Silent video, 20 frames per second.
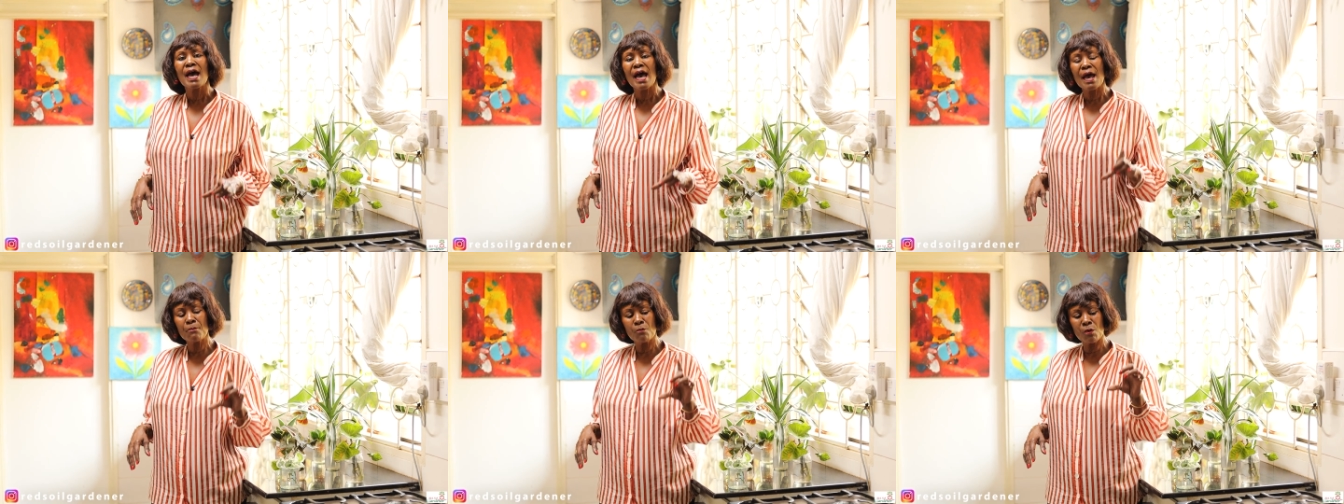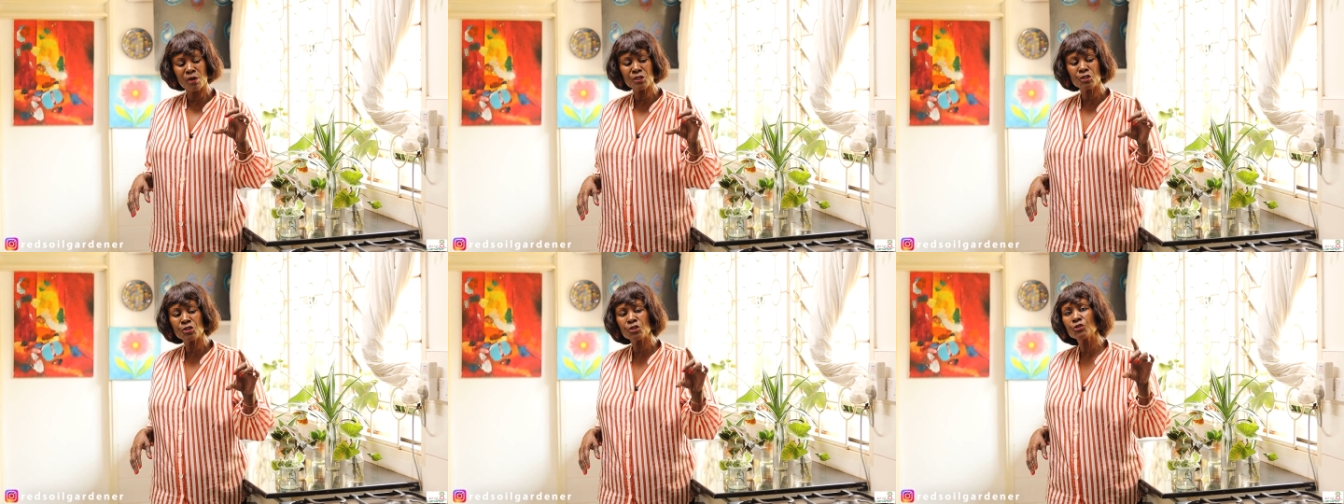And
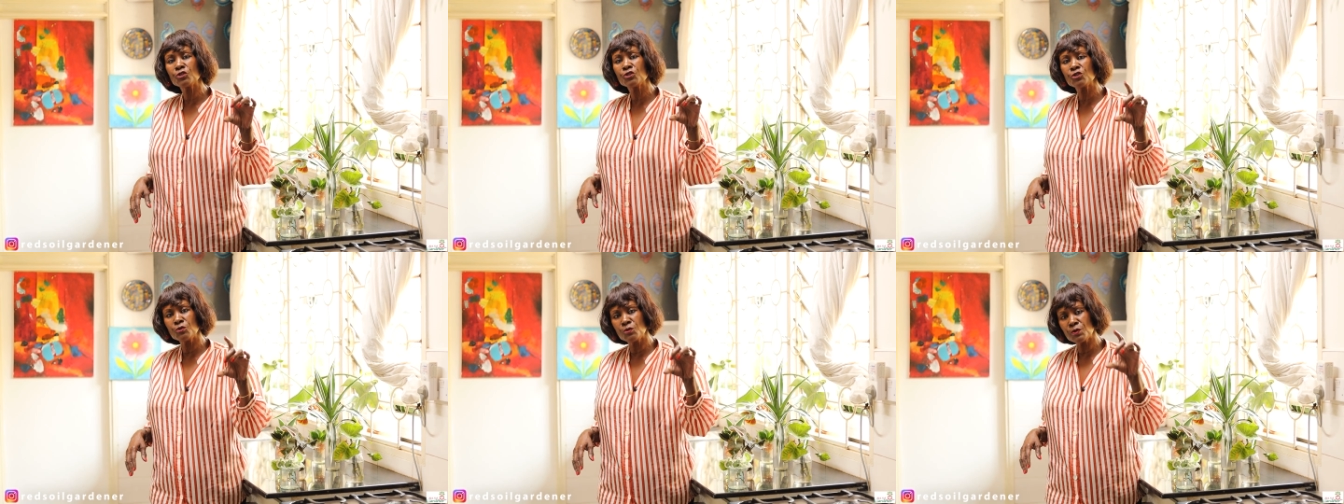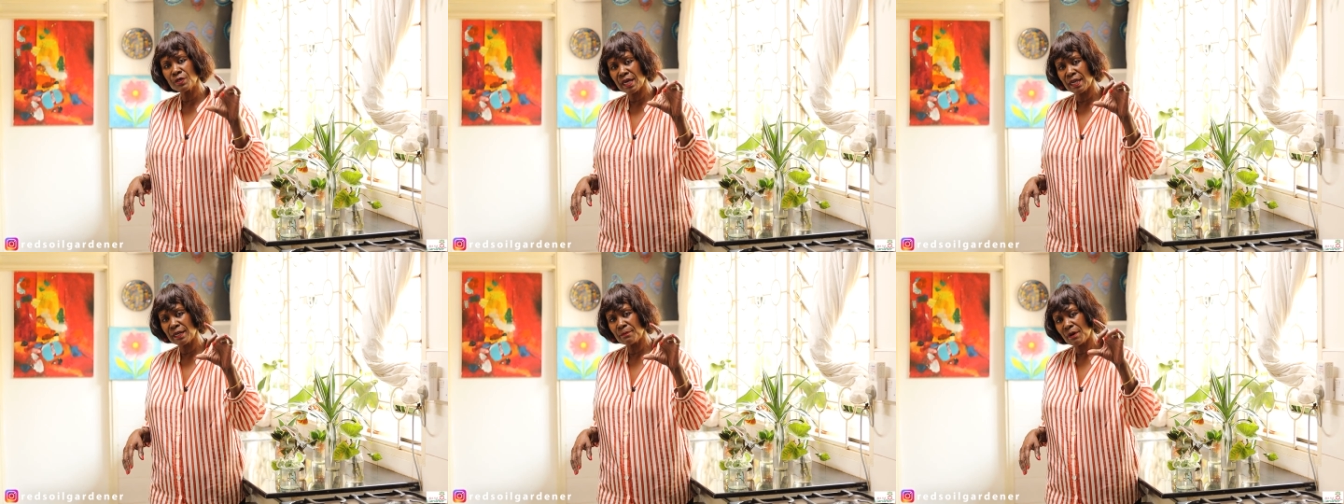once you do
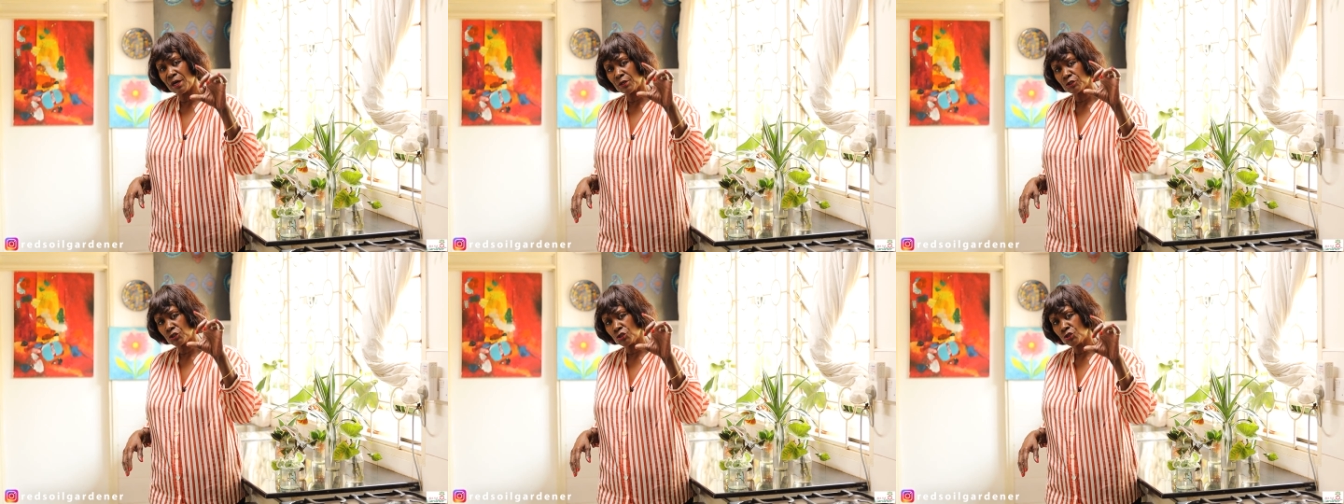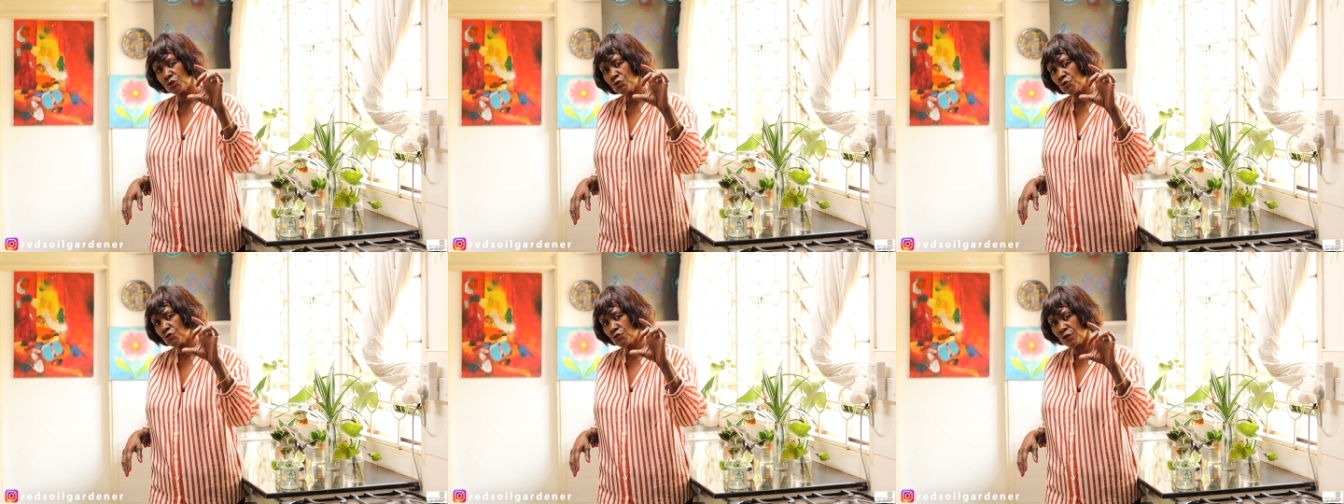get about
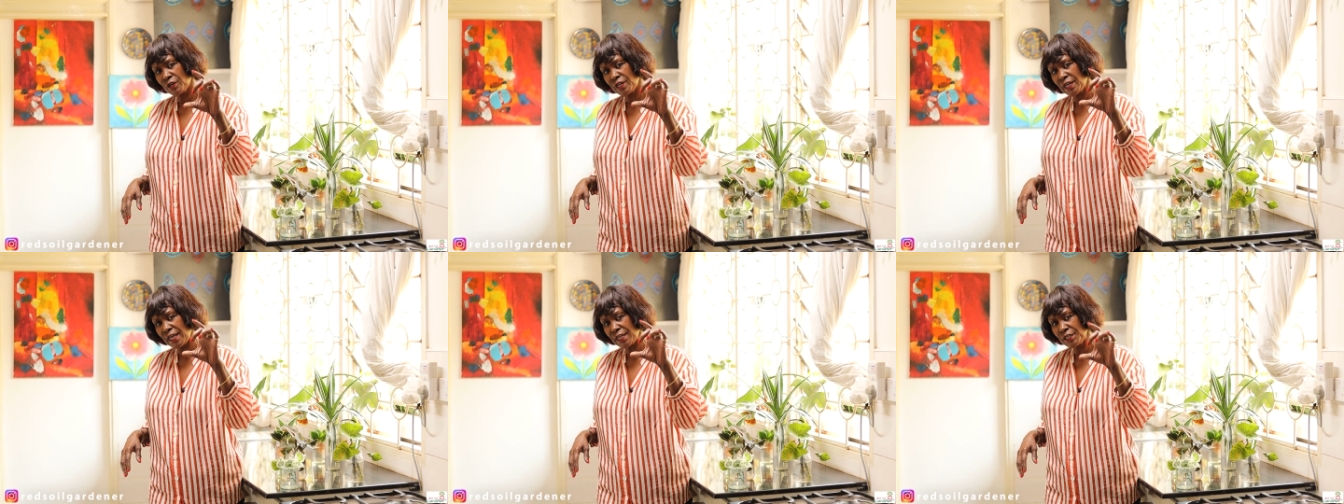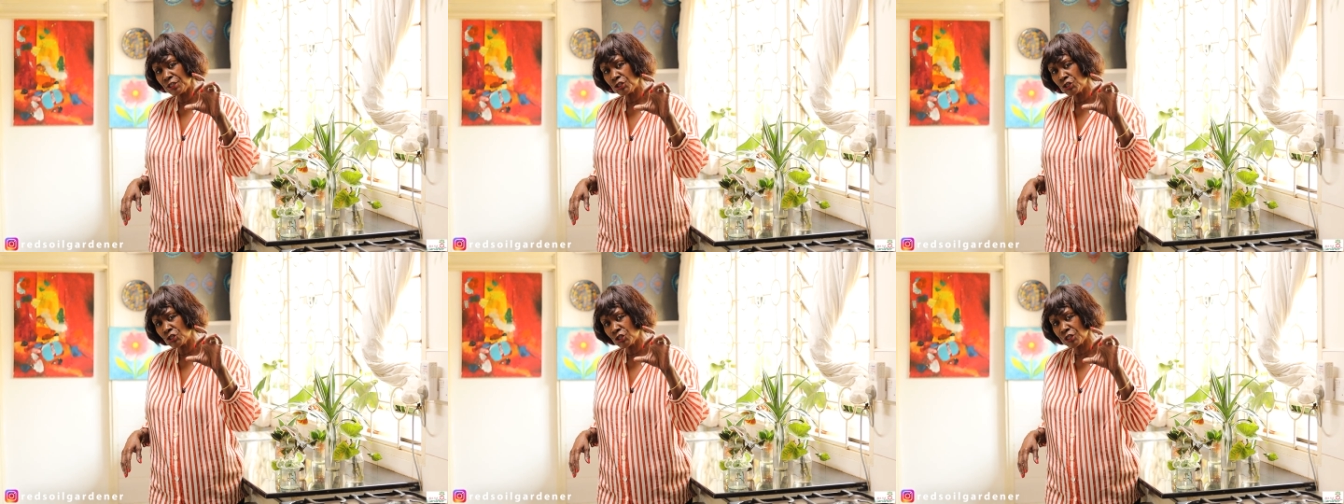2-3
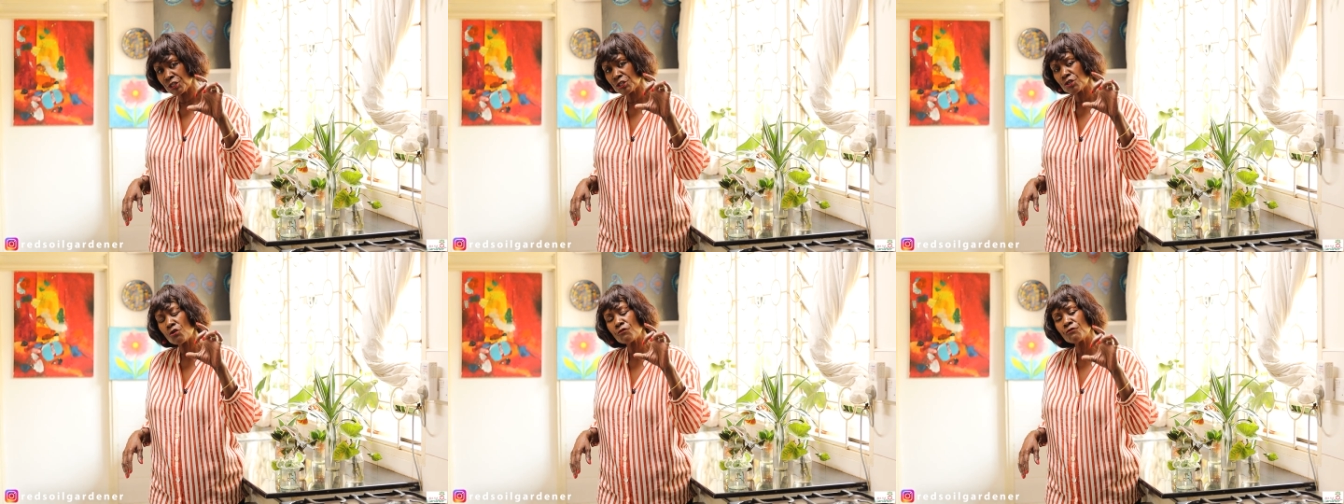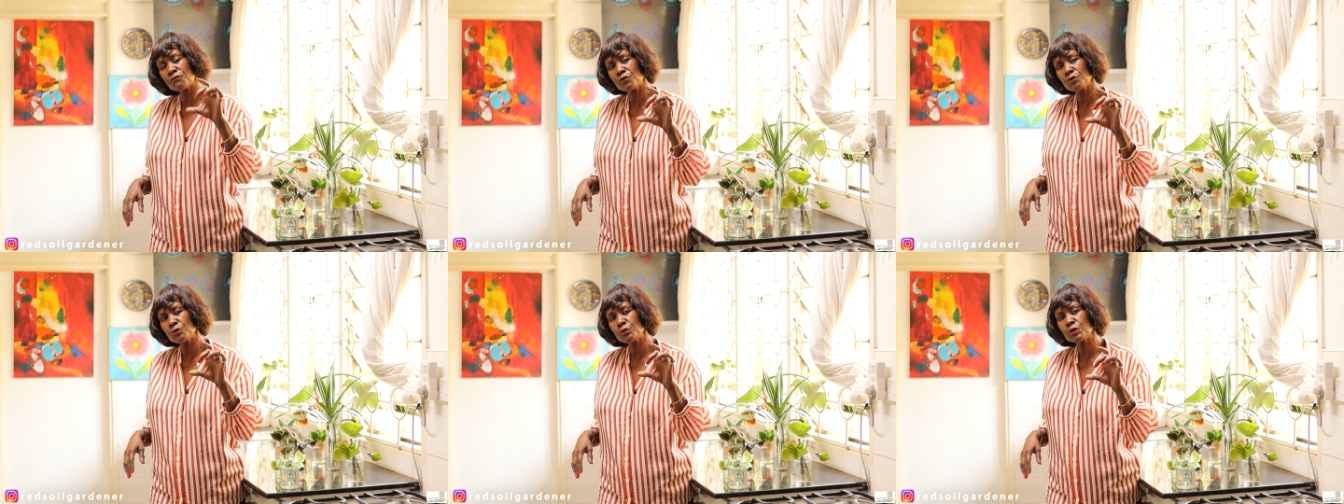inches
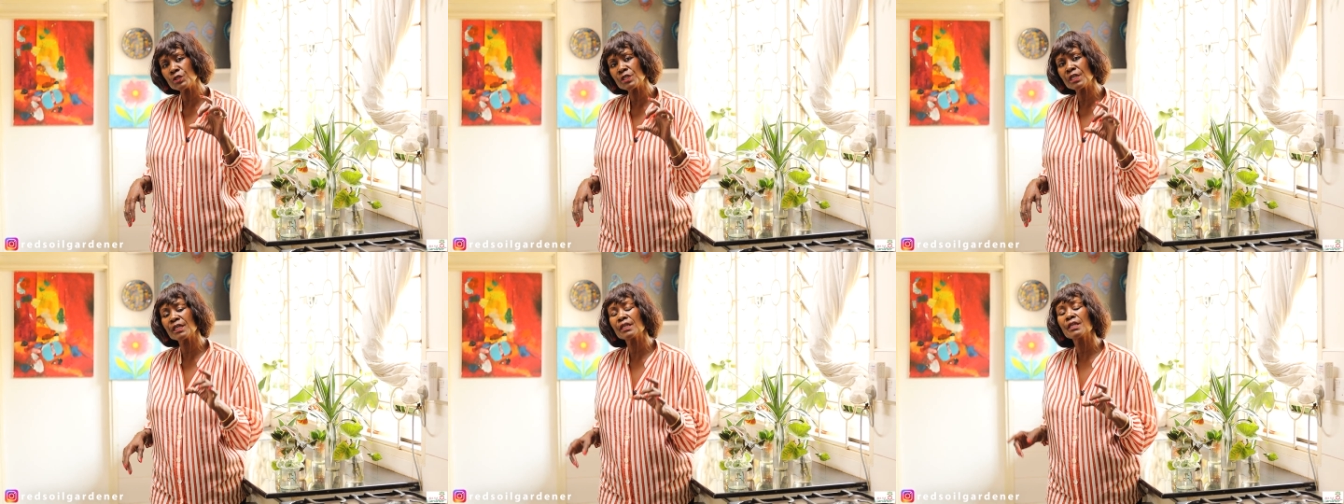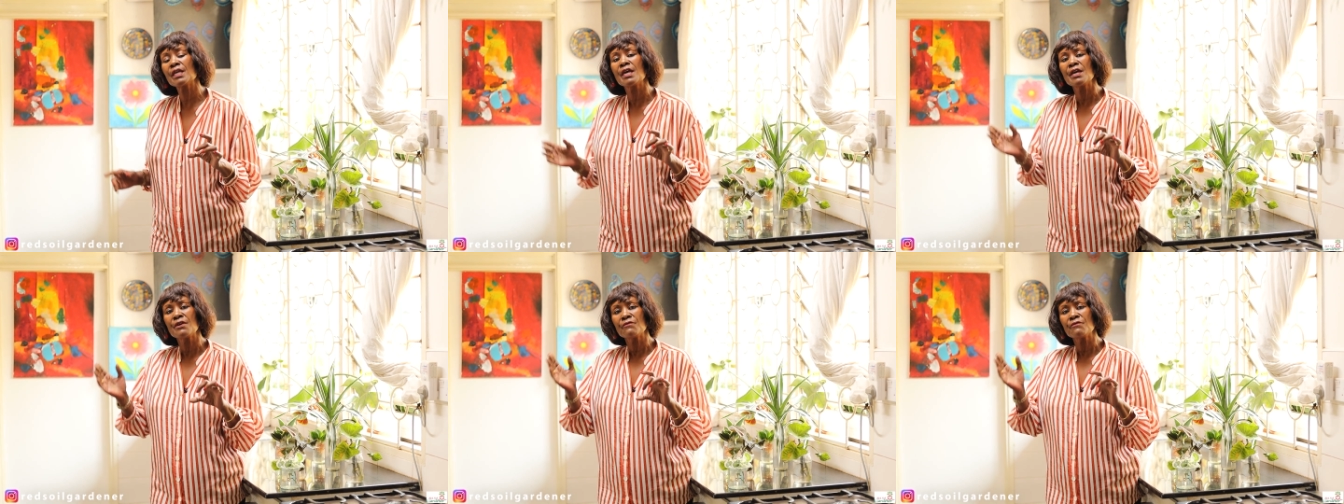of rooting,